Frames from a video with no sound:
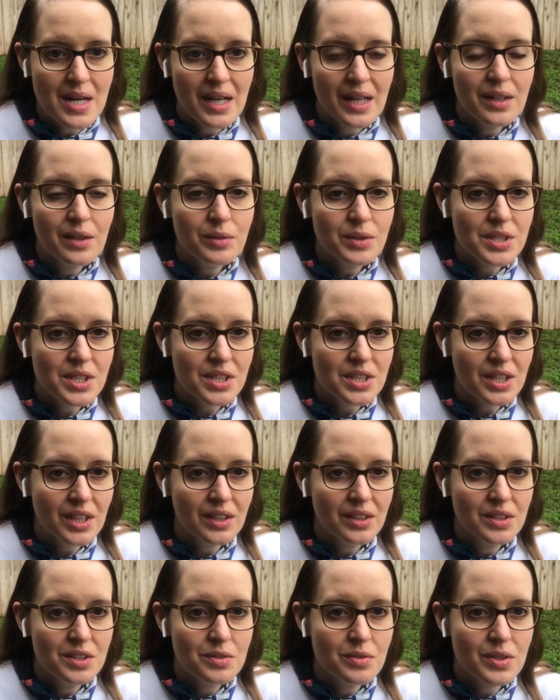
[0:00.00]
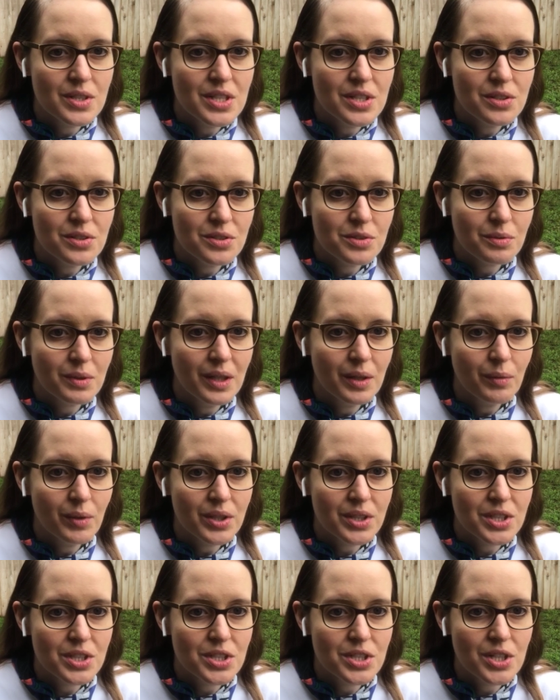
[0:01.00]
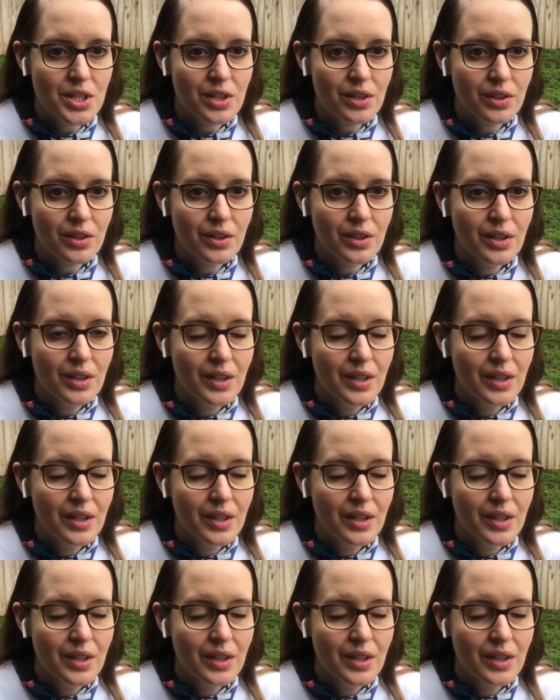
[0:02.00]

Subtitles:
I know it's a challenge for teachers when they want to share